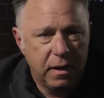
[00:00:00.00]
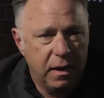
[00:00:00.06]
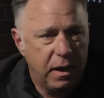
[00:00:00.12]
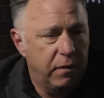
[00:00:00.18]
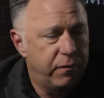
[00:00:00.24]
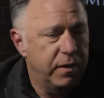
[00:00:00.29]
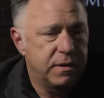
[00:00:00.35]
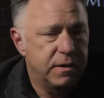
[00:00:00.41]

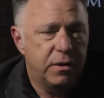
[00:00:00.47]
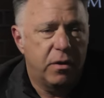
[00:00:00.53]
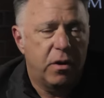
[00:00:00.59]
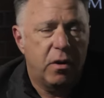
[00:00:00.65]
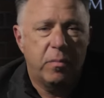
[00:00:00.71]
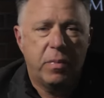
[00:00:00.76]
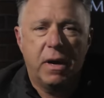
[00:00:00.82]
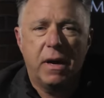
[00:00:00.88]
if it's at
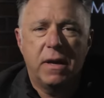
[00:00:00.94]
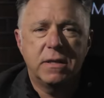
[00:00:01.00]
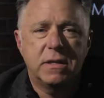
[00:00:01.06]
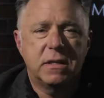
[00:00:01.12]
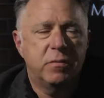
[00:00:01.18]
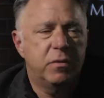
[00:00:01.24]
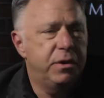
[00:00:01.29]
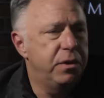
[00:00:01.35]
all
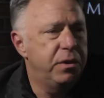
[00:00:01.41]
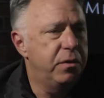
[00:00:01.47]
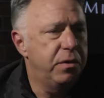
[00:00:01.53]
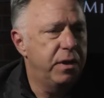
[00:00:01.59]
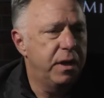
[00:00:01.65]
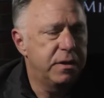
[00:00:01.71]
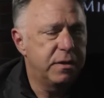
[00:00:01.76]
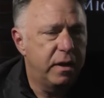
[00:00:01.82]
possible, you do
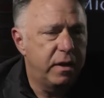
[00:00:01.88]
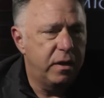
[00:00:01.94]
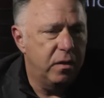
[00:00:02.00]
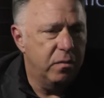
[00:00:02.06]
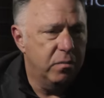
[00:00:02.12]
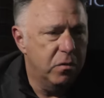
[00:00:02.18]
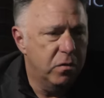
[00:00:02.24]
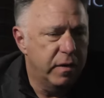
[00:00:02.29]
things like
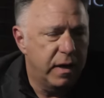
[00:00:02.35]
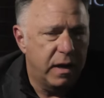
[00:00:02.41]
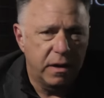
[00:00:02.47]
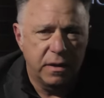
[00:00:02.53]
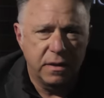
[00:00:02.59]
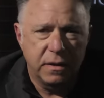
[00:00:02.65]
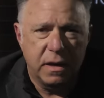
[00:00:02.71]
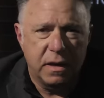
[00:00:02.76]
you move out
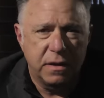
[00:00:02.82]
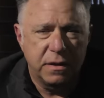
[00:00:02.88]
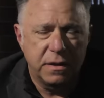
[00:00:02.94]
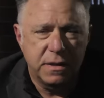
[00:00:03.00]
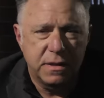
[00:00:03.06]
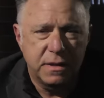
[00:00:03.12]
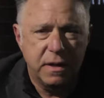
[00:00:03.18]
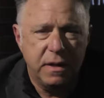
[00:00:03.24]
of
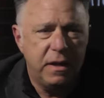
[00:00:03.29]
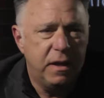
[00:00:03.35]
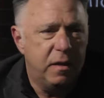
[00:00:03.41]
the city,